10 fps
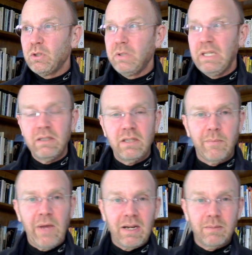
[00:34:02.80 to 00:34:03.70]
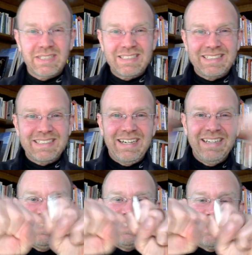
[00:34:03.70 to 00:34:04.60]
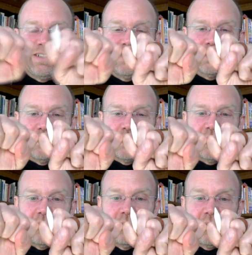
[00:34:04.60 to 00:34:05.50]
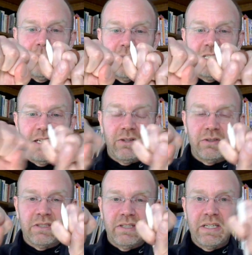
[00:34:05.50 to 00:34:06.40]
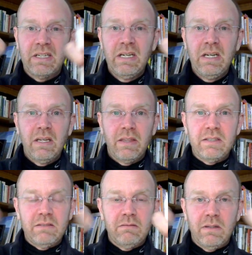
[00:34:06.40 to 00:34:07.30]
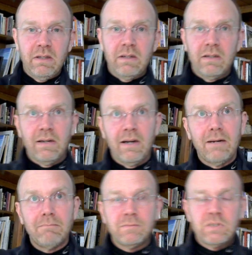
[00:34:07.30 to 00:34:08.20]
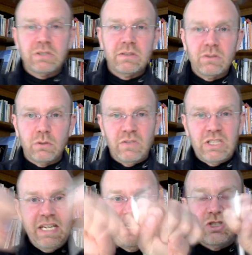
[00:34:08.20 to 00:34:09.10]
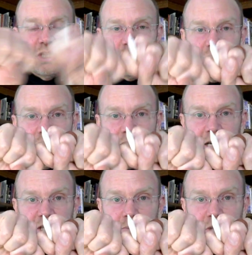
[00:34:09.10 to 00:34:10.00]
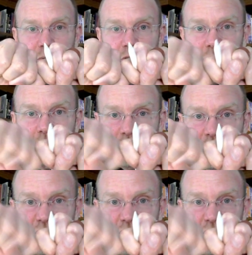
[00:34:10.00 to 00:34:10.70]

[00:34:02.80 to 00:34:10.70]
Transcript: helium atoms, it's a tiny, tiny surface area coming together. It's like the just sort of a tangential interaction between two different